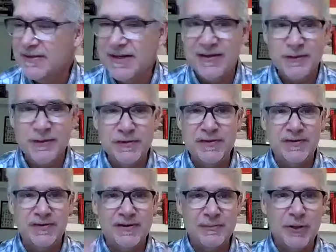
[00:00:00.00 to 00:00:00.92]
And yeah, so
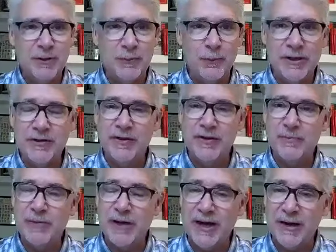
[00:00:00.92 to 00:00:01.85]
it's about wealth
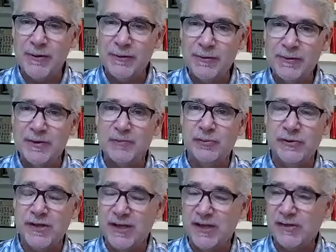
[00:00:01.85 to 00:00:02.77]
and power and
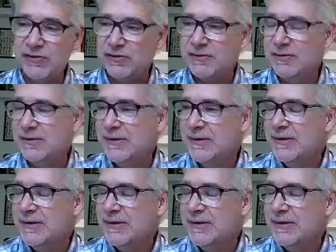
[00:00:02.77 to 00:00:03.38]
predation.